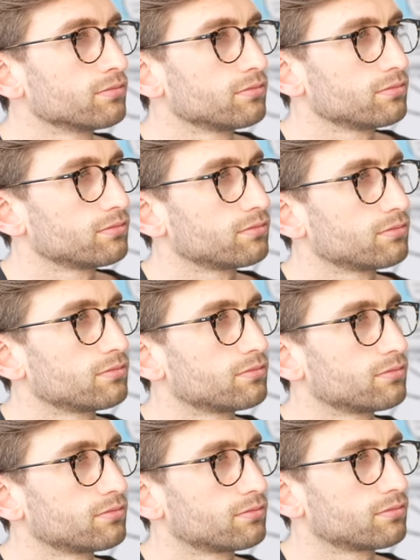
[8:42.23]

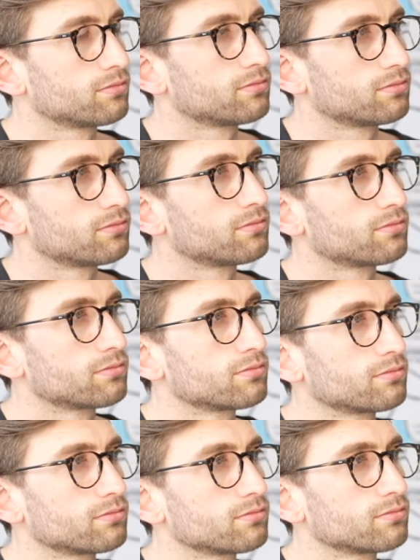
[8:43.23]

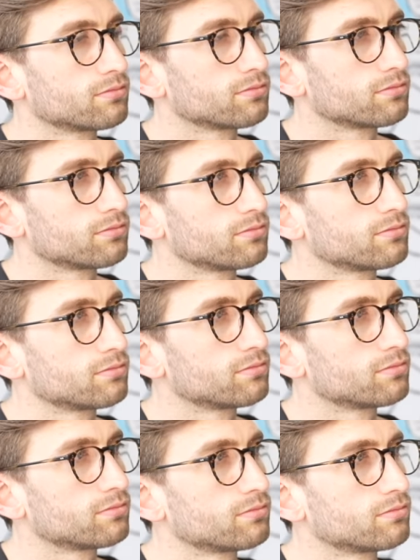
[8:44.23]

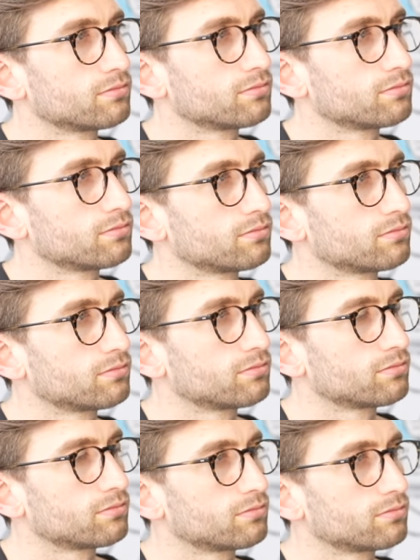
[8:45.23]

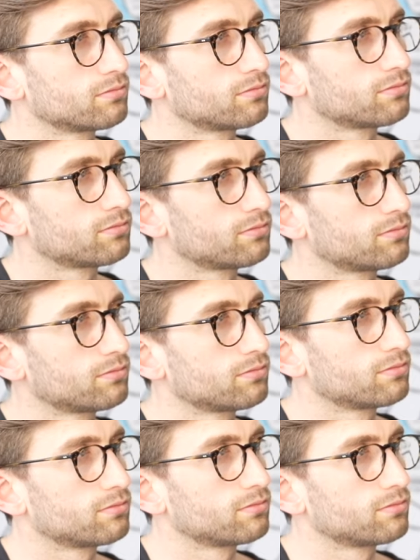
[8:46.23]

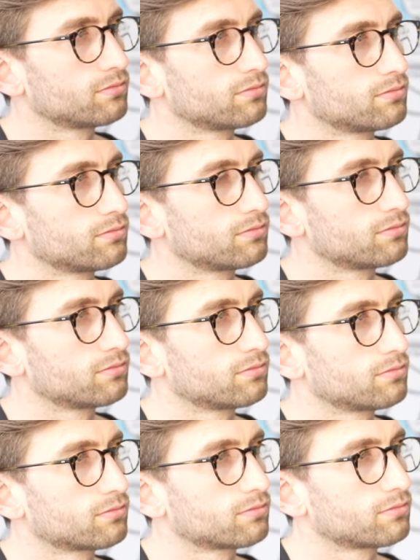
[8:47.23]

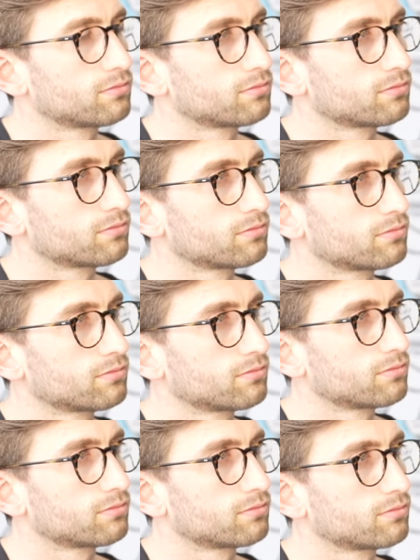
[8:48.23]

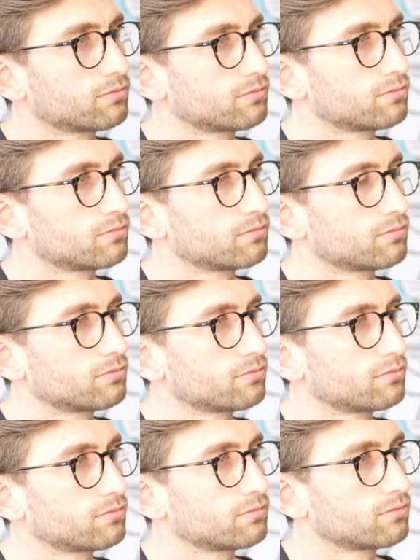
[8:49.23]
(not speaking)